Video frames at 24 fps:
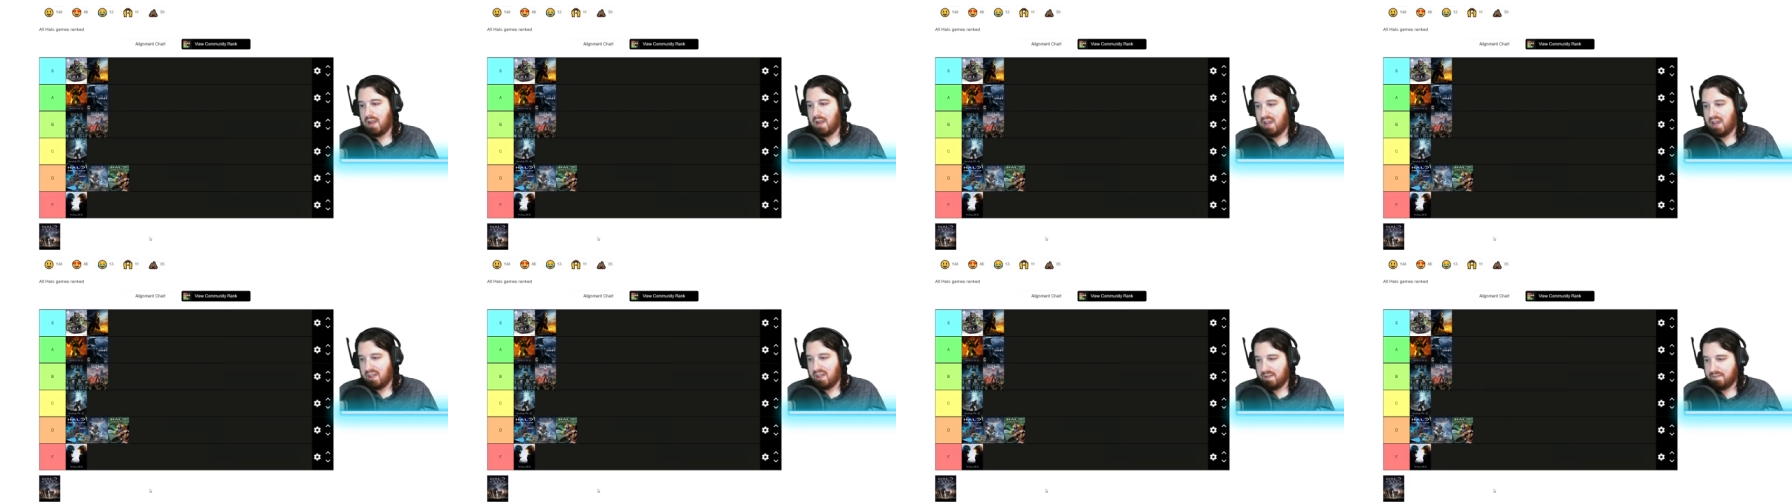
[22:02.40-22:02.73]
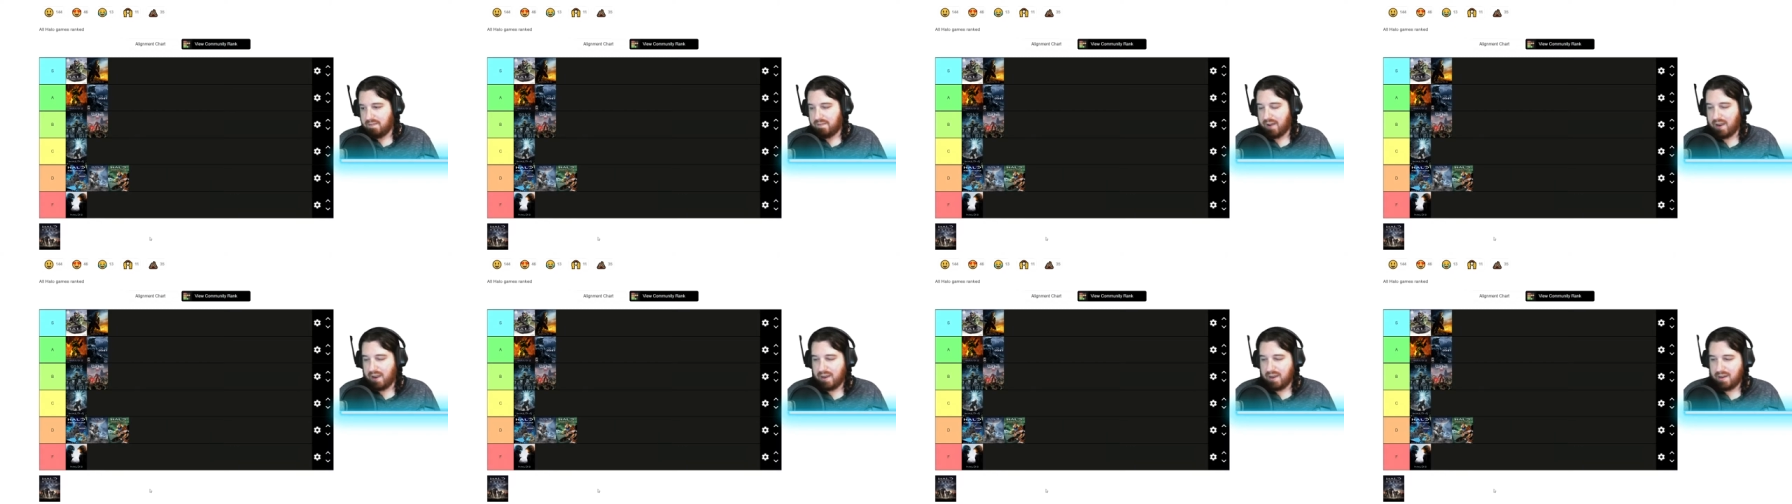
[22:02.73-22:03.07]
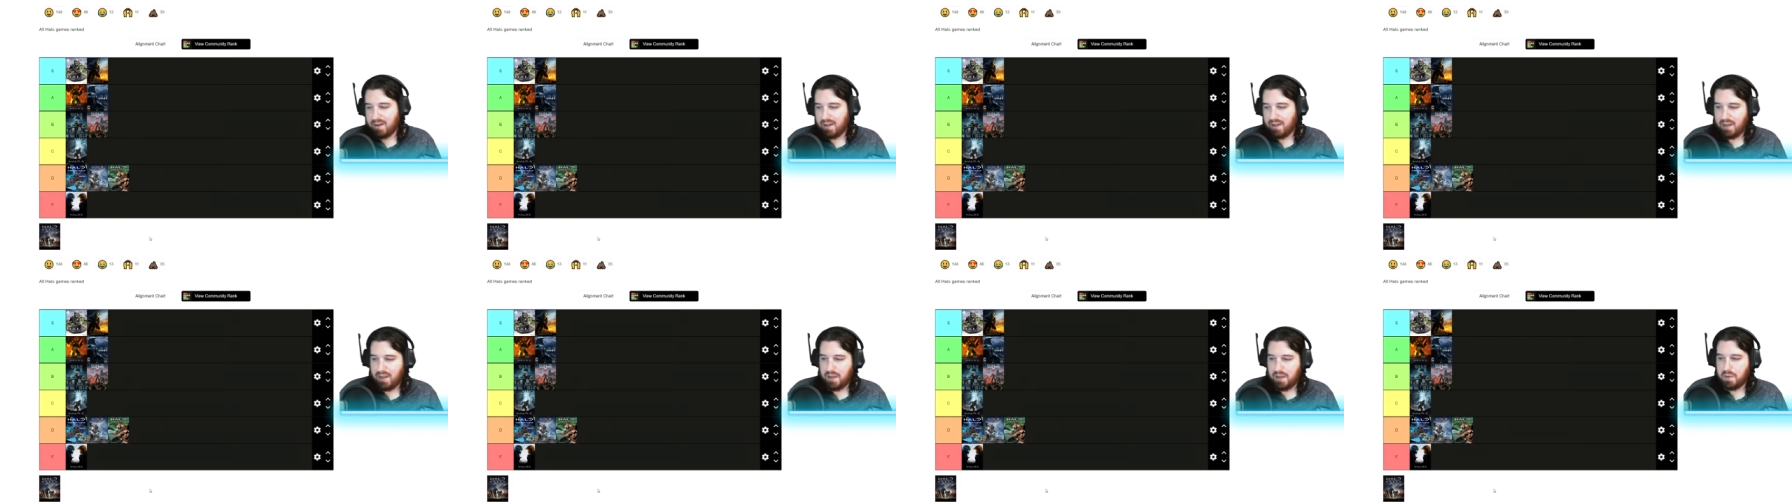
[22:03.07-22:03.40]
And then
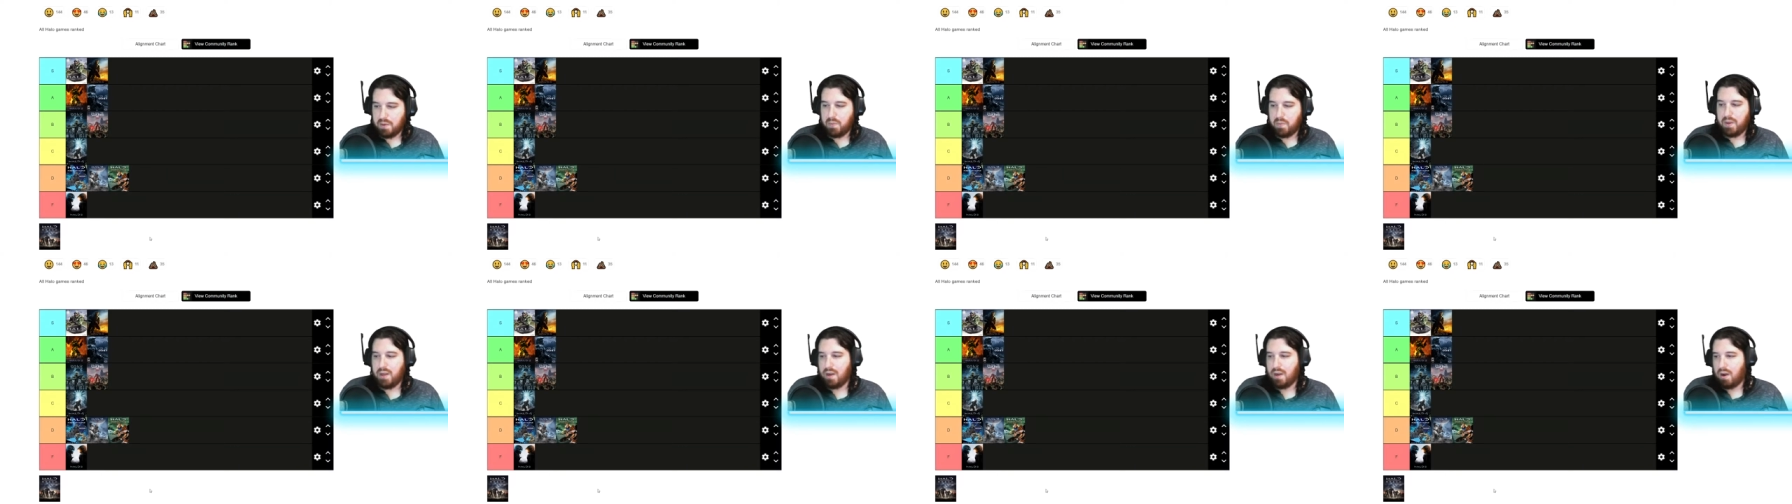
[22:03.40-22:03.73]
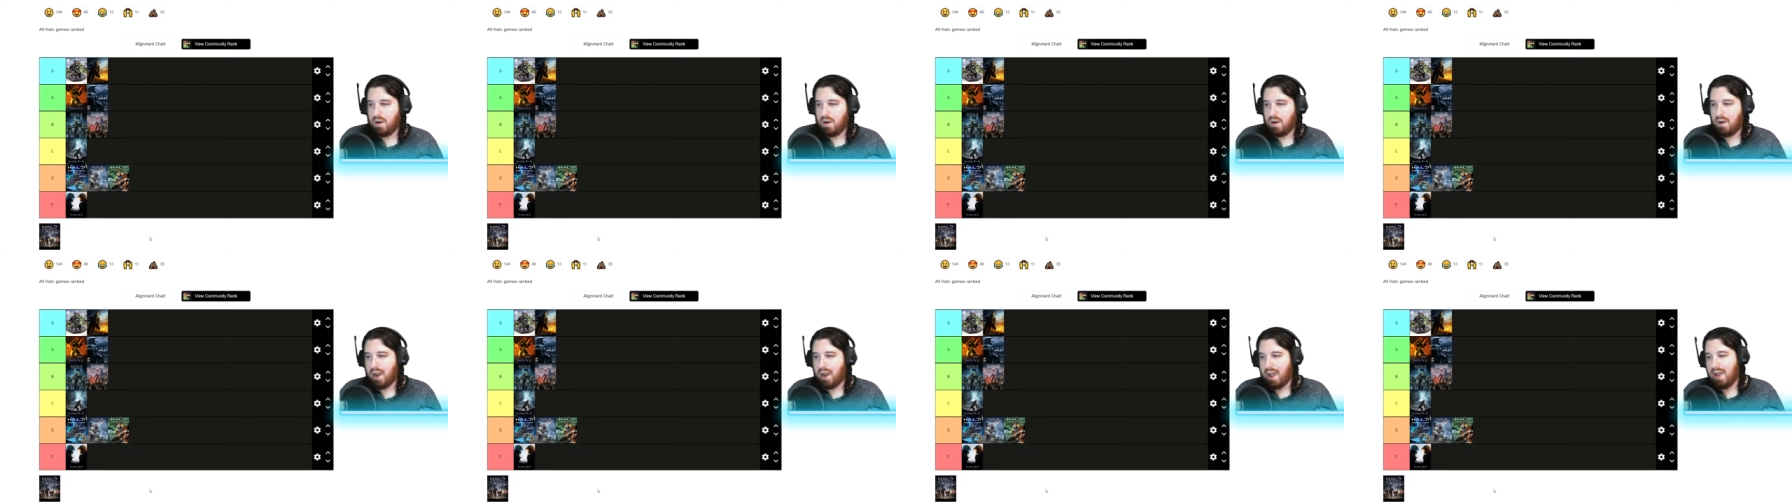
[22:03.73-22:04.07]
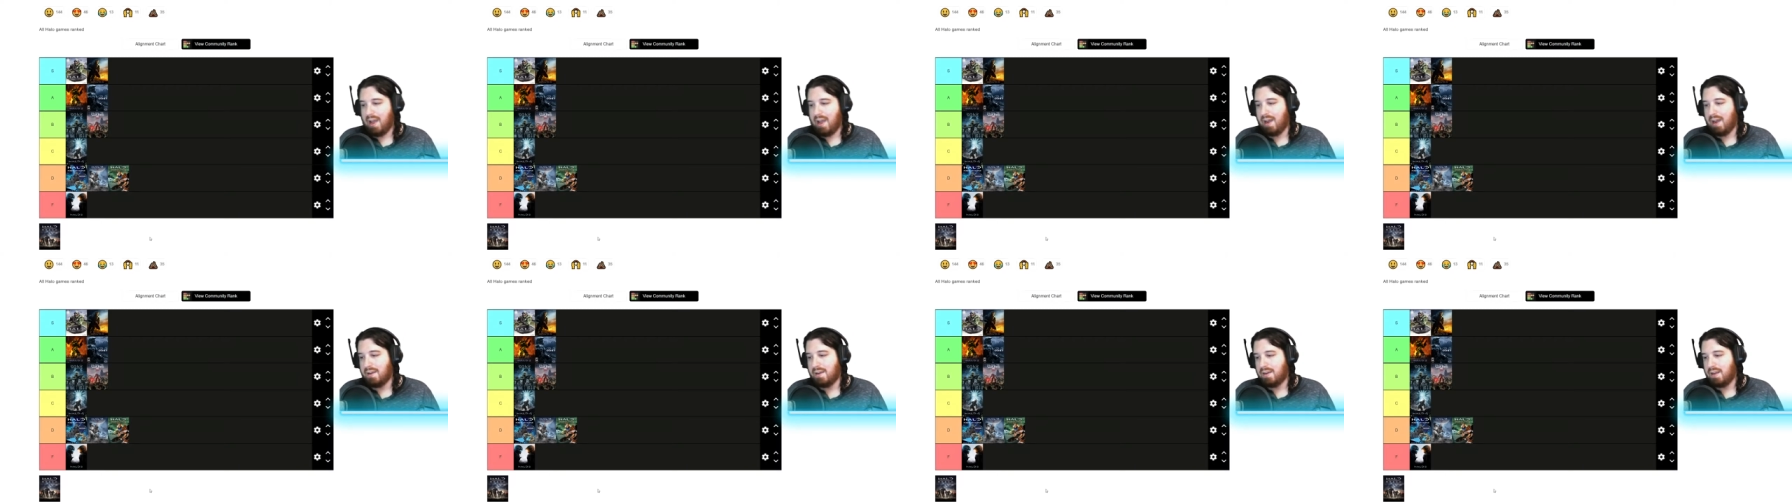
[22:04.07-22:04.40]
finally, we are
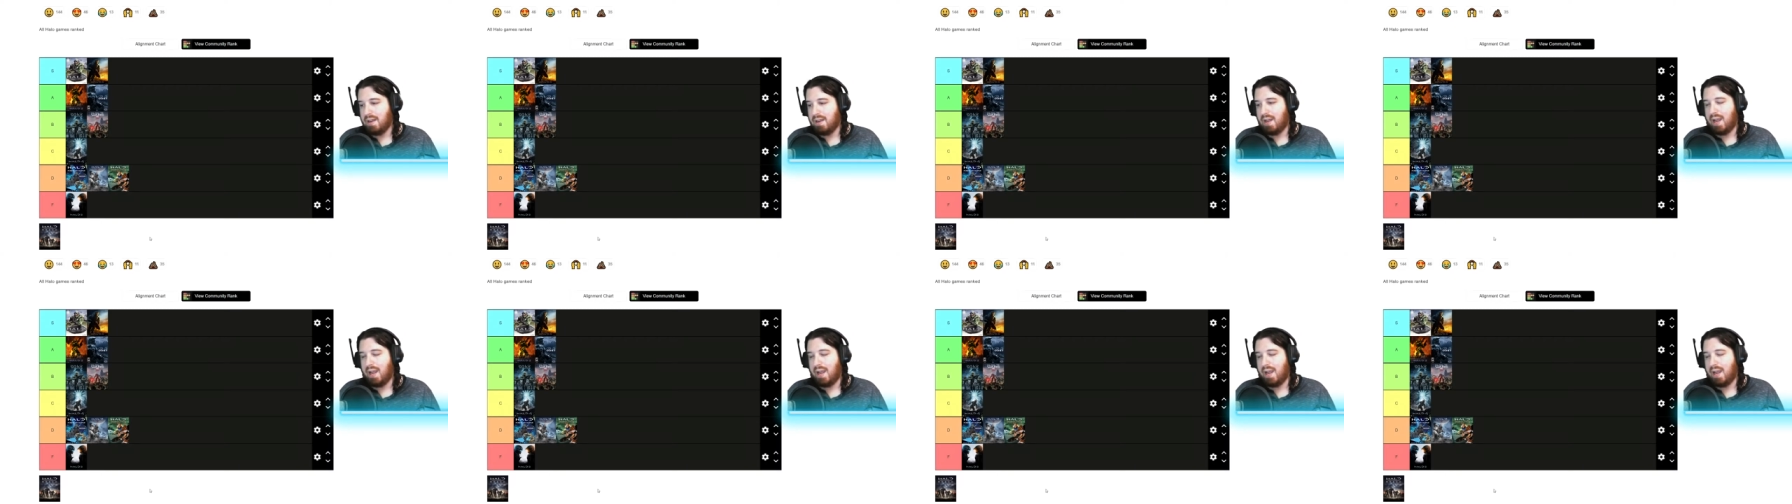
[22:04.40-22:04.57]
at